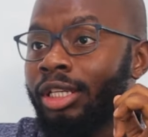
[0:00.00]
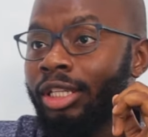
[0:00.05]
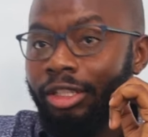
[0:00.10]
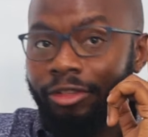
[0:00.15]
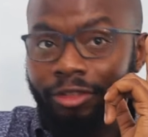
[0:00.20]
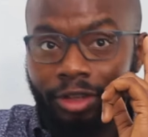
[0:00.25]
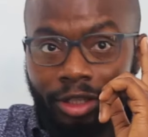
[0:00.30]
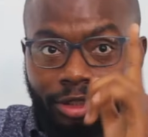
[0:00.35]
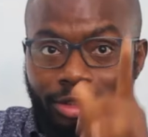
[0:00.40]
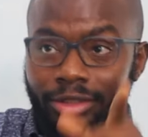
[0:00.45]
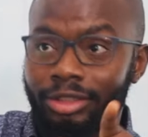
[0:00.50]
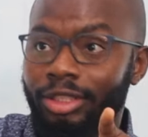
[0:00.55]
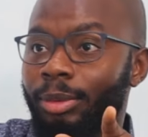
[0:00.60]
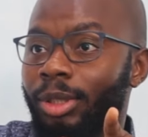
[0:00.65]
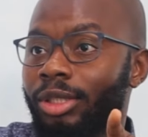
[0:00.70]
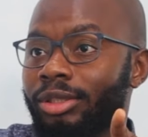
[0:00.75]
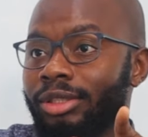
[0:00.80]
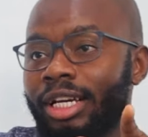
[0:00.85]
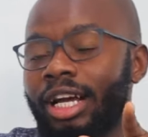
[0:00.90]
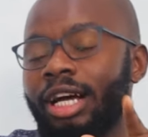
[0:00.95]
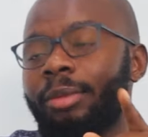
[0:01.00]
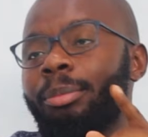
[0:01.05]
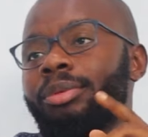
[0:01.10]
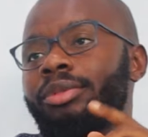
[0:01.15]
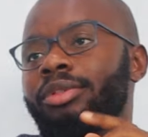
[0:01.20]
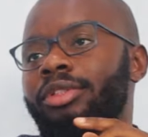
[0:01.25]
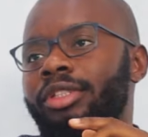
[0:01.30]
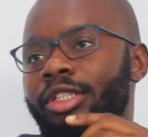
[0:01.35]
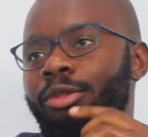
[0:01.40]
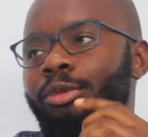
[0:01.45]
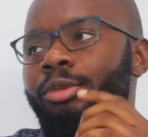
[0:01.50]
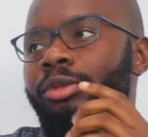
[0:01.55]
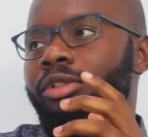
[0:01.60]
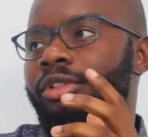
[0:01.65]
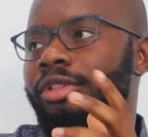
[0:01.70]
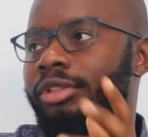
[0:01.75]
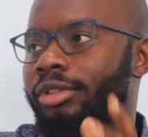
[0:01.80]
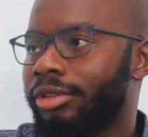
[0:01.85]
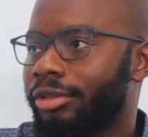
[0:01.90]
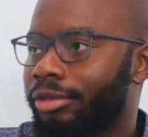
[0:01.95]
If anything's about to happen, we
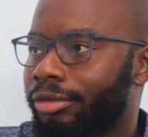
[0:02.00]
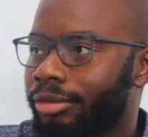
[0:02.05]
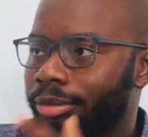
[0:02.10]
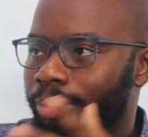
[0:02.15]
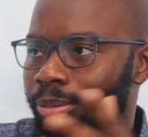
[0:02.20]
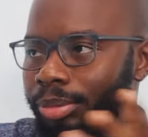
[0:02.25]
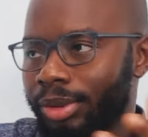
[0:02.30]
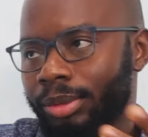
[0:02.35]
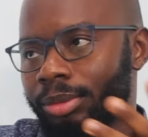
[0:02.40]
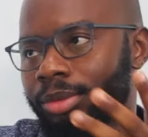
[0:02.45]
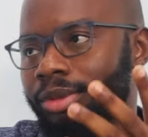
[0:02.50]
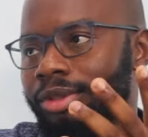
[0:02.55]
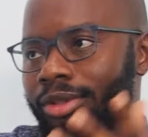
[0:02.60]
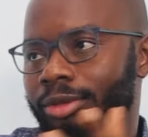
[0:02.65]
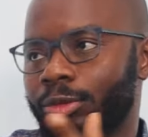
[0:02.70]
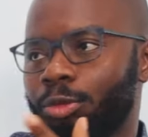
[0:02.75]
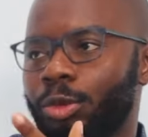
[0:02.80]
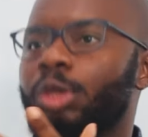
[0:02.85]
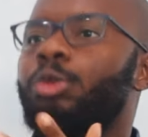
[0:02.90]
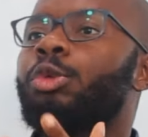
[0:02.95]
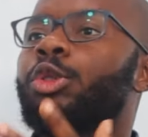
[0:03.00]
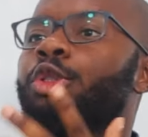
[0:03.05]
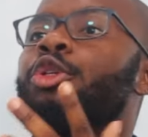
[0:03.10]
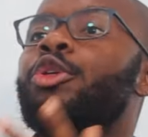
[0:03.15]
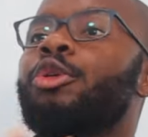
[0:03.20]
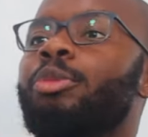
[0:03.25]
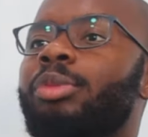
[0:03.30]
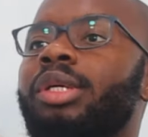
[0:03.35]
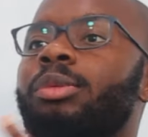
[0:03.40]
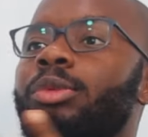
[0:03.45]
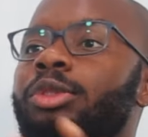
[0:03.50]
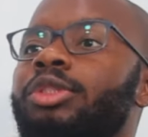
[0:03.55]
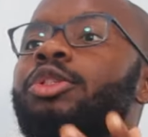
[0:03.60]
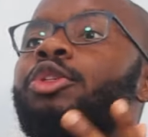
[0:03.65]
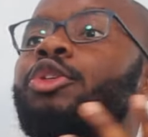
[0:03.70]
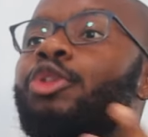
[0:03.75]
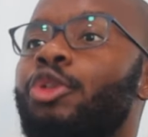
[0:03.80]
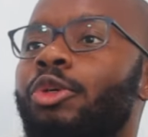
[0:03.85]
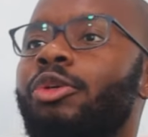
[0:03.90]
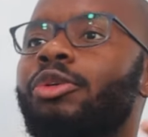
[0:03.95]
wouldn't be able to
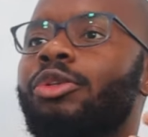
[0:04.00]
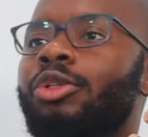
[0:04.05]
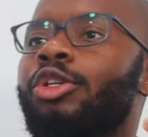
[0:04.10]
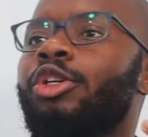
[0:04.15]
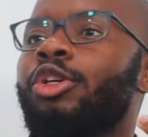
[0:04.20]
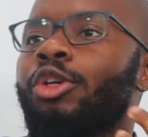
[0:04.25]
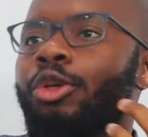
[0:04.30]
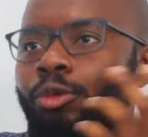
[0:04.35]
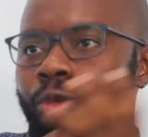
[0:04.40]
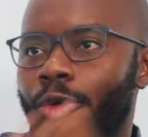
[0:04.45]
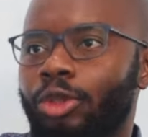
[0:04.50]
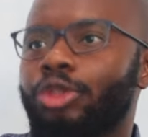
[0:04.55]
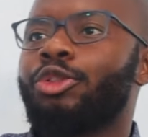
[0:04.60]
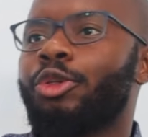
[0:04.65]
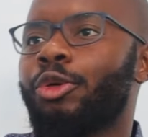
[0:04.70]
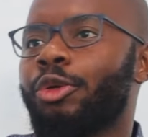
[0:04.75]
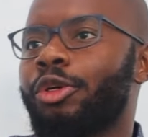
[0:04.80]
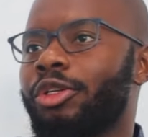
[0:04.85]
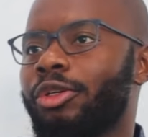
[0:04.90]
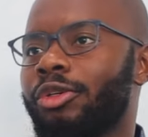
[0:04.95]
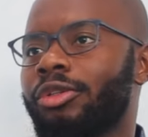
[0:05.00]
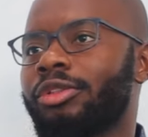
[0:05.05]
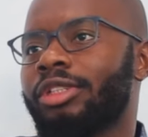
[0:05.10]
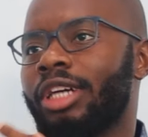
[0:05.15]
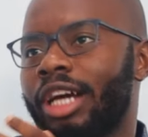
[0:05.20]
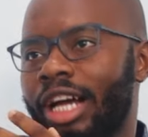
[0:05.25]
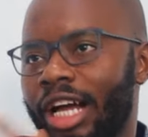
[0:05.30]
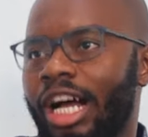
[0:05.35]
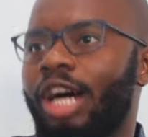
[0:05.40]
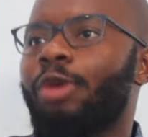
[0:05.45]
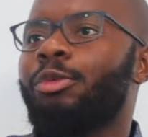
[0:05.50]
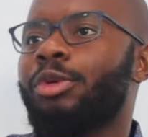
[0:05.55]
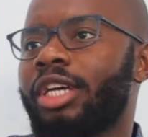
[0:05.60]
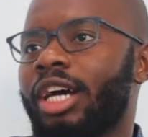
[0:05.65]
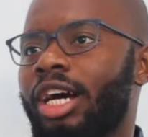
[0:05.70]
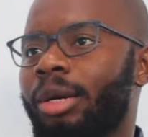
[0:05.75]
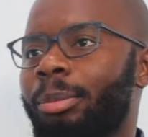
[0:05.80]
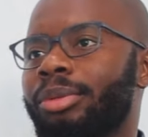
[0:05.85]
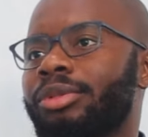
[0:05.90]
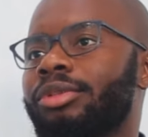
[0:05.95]
know what's going on, how it
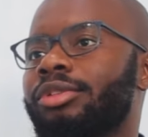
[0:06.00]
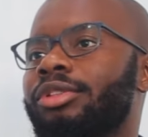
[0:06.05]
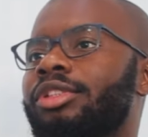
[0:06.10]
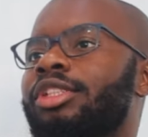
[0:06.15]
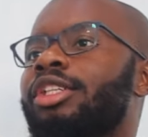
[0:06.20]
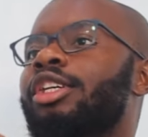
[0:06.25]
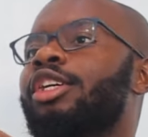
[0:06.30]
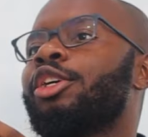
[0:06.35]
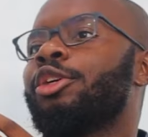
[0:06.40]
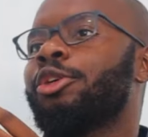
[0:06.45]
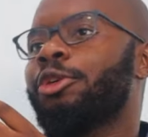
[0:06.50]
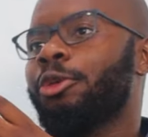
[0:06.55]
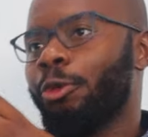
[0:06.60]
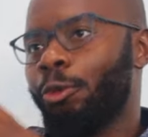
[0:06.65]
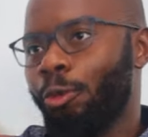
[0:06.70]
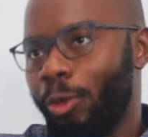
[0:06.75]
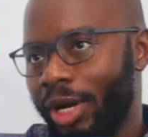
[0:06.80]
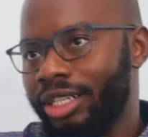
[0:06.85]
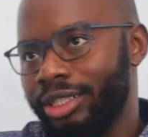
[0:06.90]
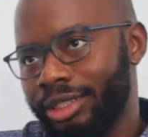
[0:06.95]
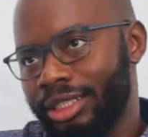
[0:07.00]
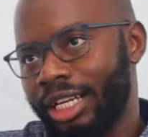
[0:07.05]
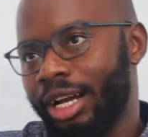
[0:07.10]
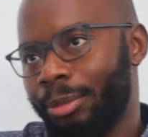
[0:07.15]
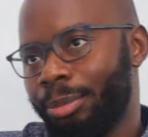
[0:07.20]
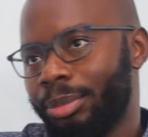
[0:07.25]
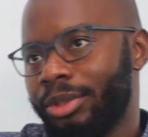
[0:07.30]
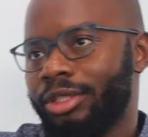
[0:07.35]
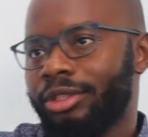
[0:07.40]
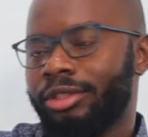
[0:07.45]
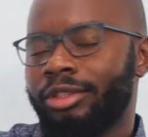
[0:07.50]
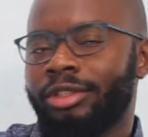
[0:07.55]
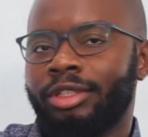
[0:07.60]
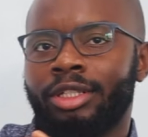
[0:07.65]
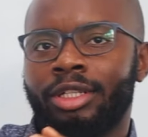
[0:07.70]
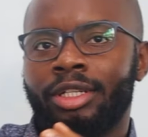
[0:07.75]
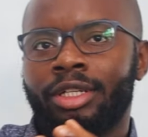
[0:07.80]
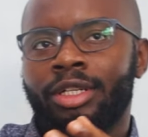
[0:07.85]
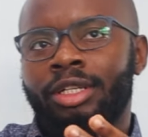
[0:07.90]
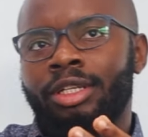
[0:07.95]
happened, when it's happening.
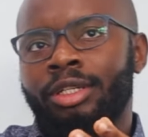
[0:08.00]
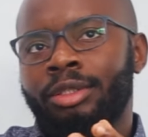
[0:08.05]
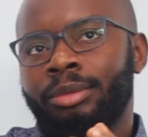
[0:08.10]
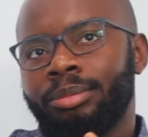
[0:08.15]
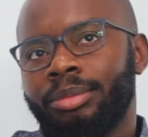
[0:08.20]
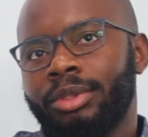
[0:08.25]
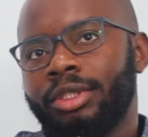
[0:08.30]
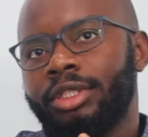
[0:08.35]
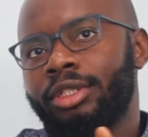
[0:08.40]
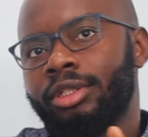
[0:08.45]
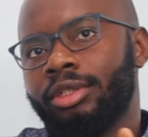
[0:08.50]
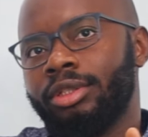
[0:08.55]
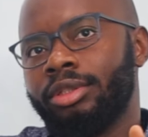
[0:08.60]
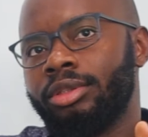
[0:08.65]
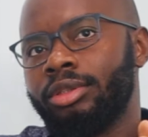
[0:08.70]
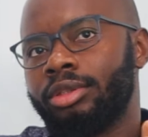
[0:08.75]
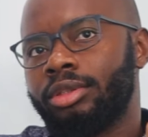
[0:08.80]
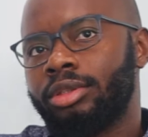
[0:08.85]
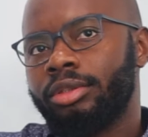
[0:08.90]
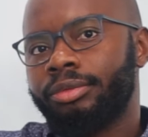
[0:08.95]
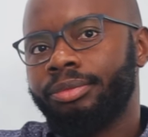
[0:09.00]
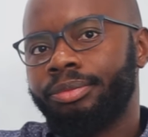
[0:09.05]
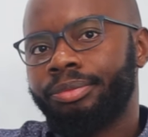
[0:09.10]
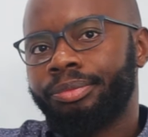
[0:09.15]
Because